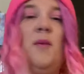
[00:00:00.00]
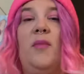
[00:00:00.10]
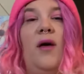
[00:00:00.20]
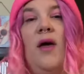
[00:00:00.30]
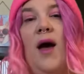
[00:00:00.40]

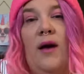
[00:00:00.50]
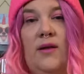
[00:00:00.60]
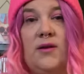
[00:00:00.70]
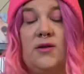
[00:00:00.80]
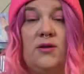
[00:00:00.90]
But I
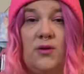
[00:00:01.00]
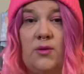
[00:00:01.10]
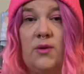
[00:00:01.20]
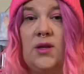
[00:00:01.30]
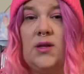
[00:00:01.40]
like to
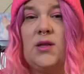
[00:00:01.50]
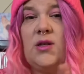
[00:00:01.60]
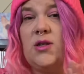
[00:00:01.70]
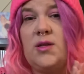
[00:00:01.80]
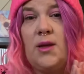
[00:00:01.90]
do this. It
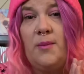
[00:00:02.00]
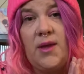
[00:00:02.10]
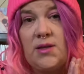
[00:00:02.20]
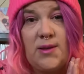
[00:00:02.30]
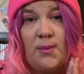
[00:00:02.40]
just, it
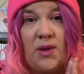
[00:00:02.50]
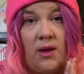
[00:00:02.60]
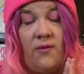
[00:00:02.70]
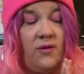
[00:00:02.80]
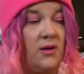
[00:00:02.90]
makes
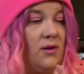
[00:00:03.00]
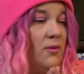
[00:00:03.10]
me feel